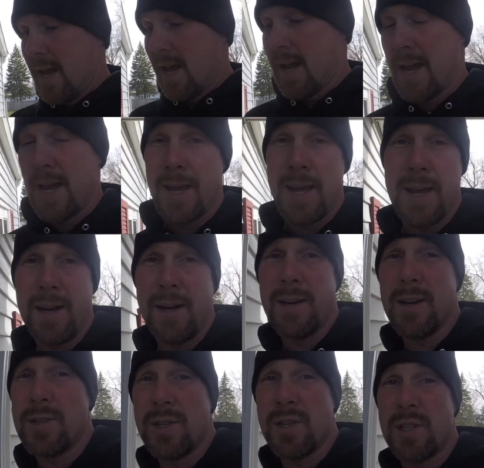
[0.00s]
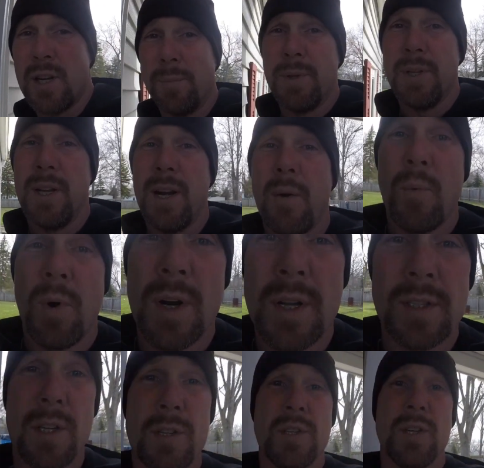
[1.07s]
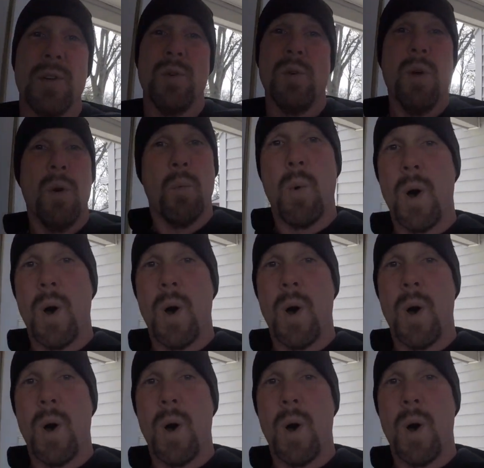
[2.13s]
and it's just something that I wanted to do